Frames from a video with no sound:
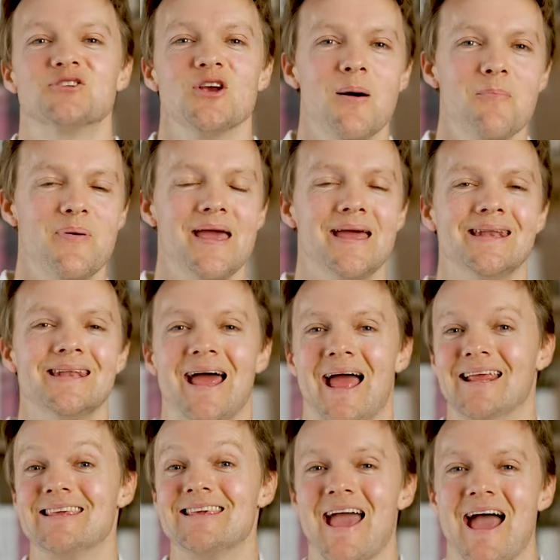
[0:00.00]
jump in
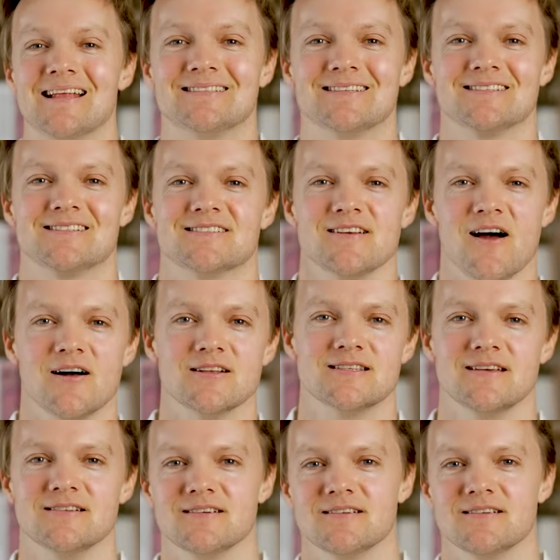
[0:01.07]
and get started.